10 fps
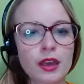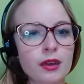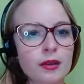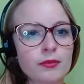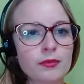
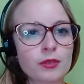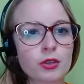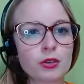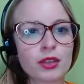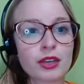you can
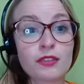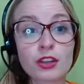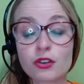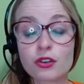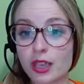even create
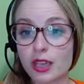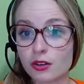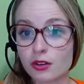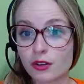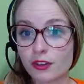your own
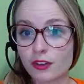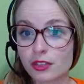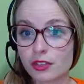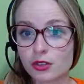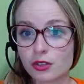effects, which I'll show
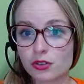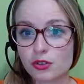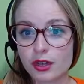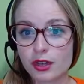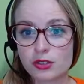you how to do
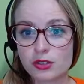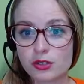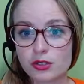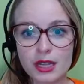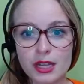in a minute.